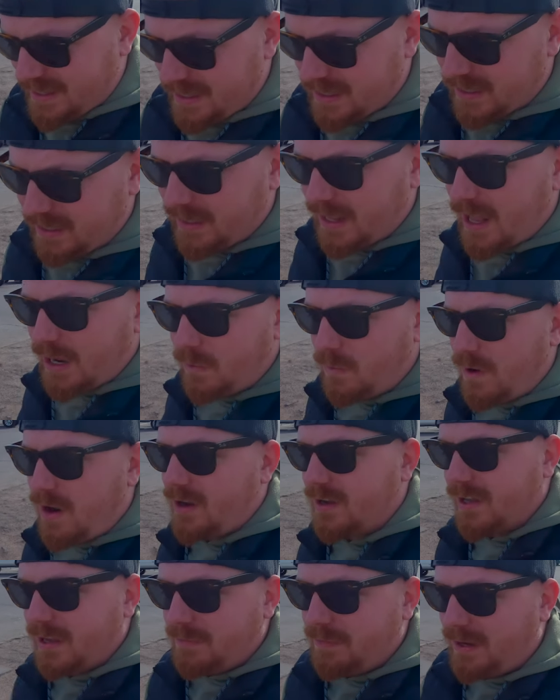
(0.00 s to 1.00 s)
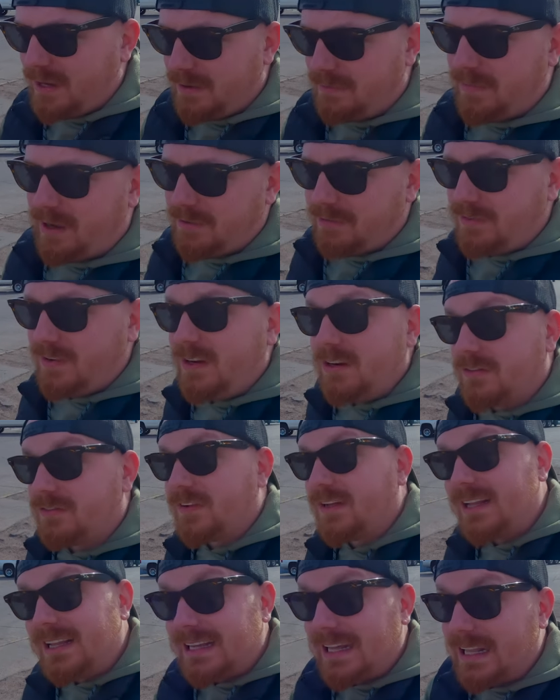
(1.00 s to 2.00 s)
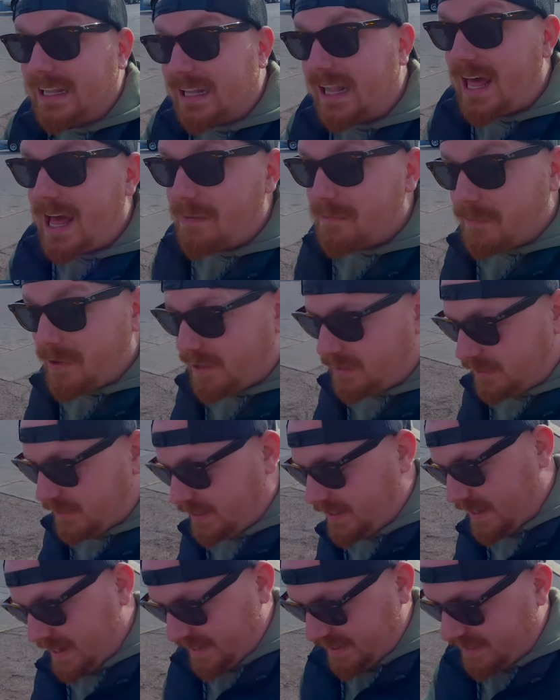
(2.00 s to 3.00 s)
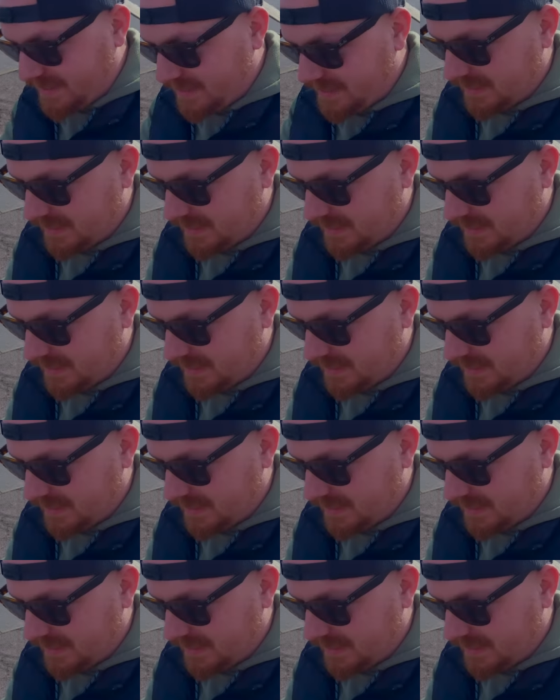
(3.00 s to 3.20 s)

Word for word: A lot of walking, but my feet are feeling a lot better today.